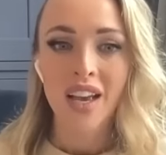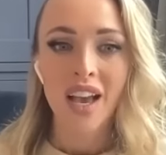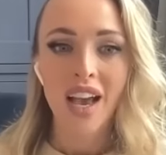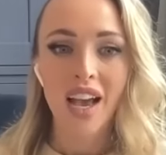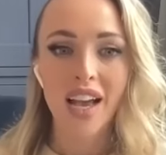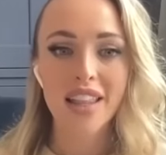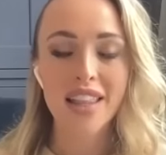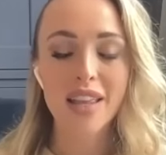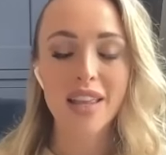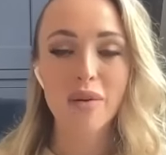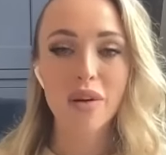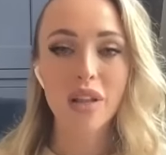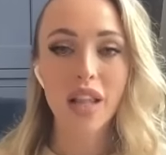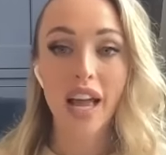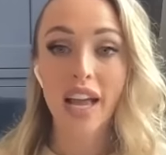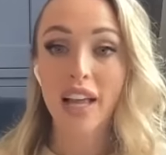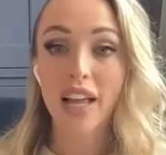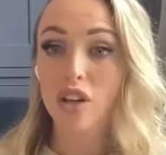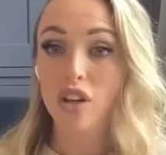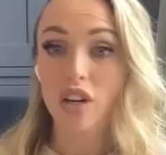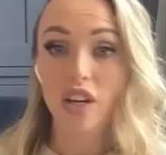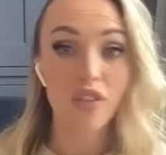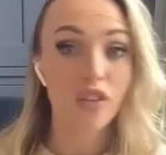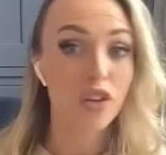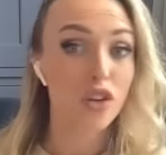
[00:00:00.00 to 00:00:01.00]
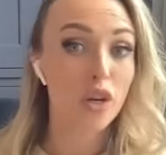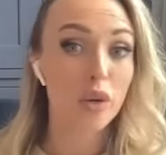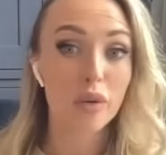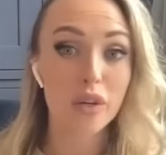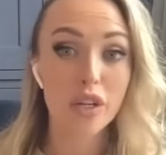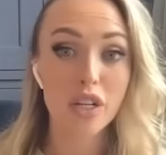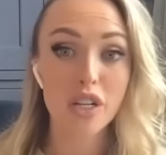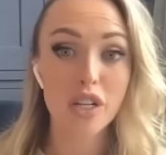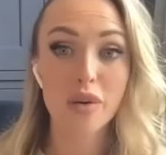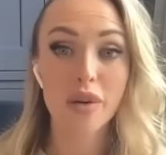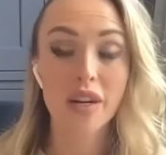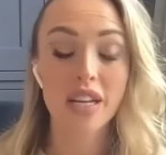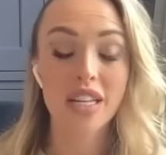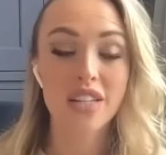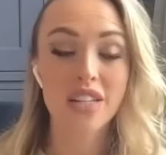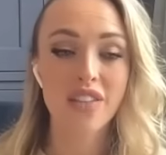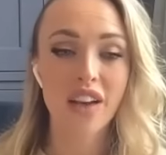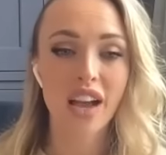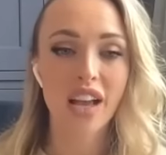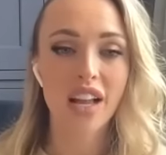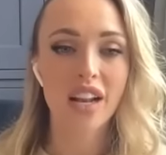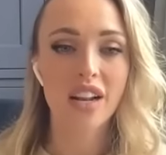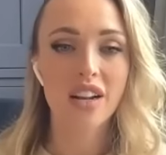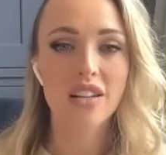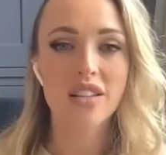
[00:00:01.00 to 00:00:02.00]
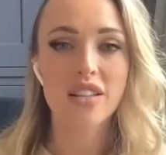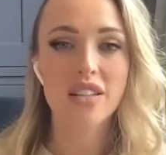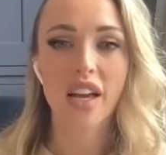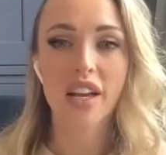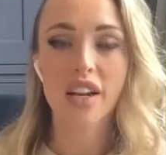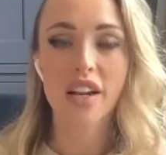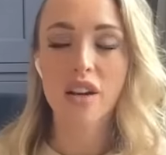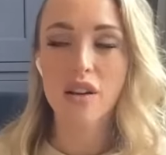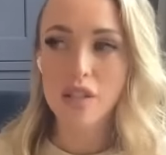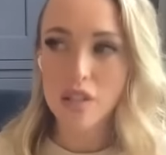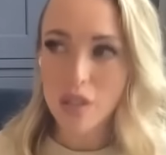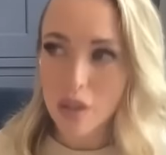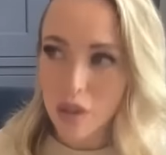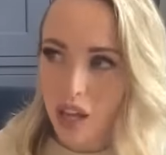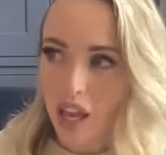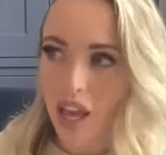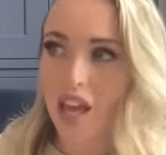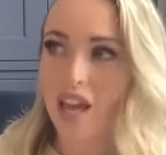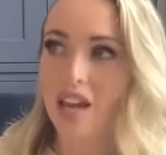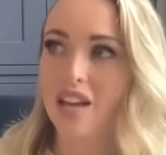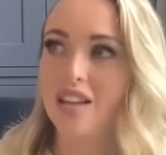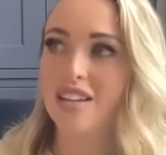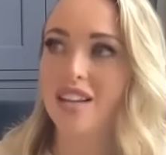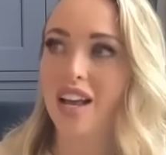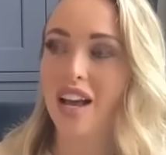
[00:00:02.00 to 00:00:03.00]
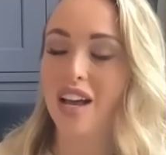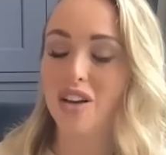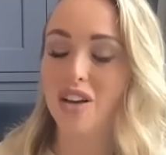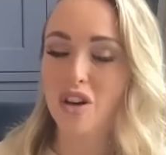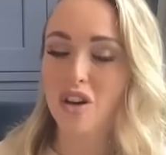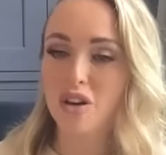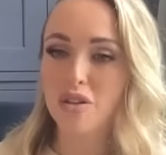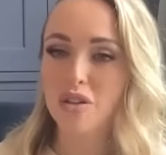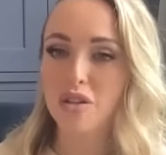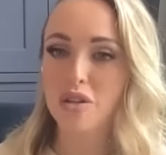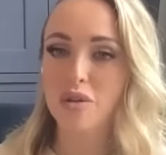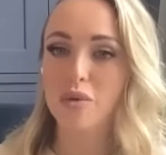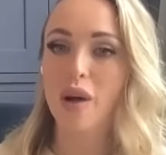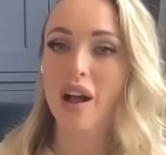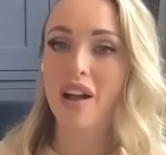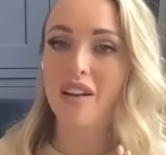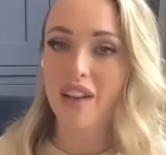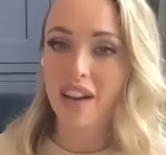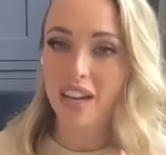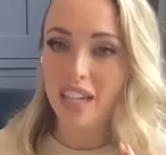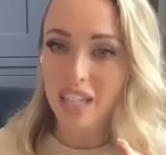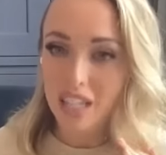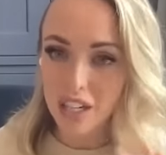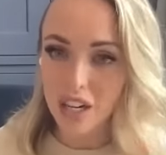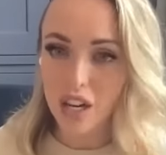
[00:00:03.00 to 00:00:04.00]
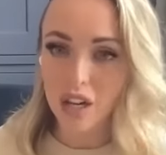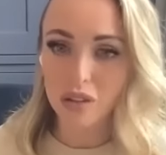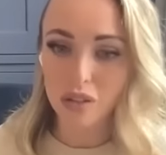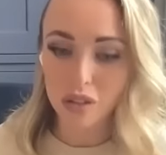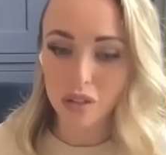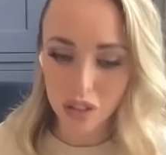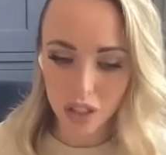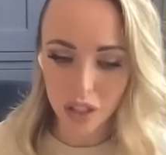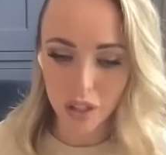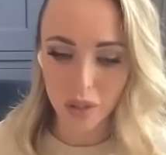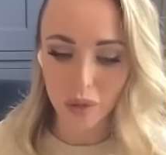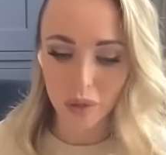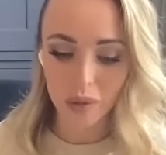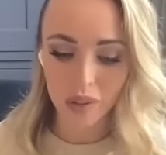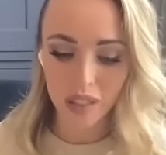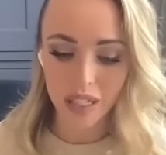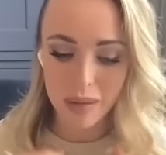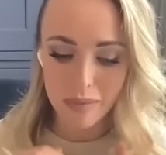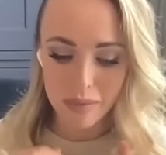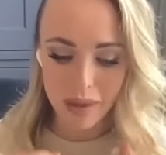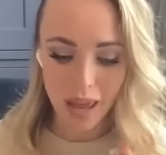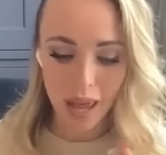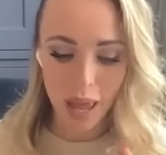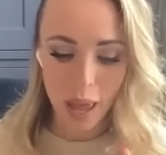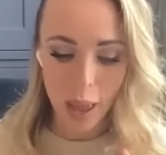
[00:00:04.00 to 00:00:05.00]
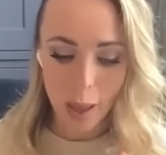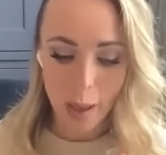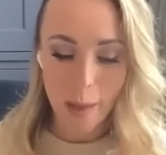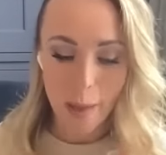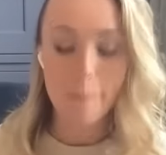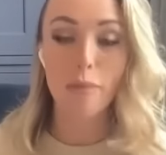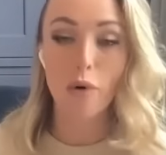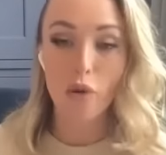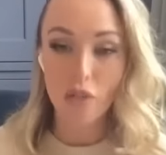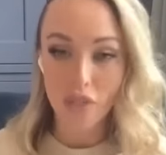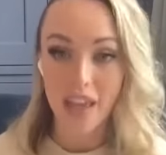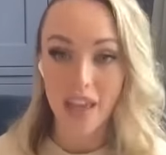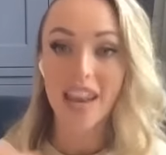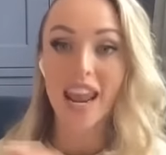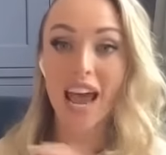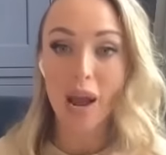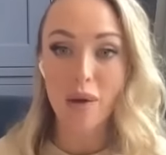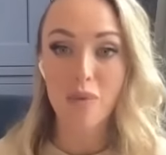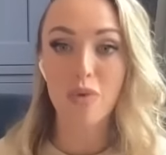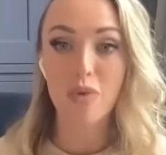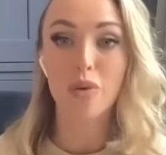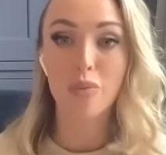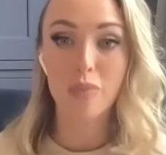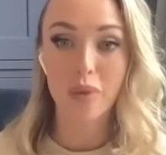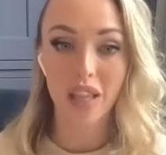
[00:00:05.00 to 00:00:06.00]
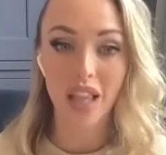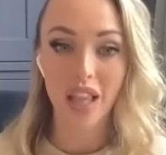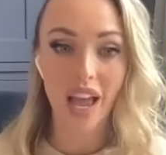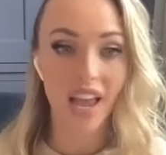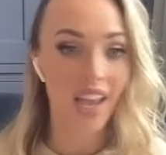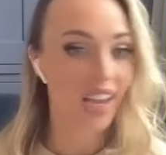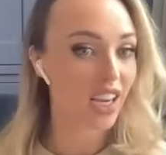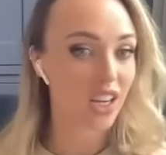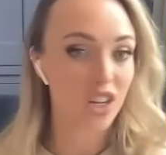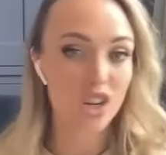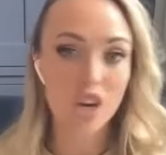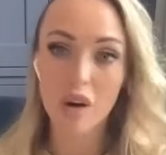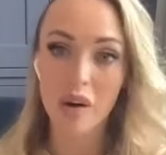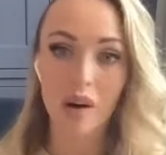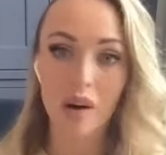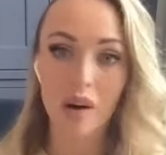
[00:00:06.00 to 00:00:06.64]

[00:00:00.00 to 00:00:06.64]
and they were like, look, if you don't want to do it, it's fine. And I was like, no, it's okay. I'll, I'll go to where I can go to, limit. But then I will be like, no,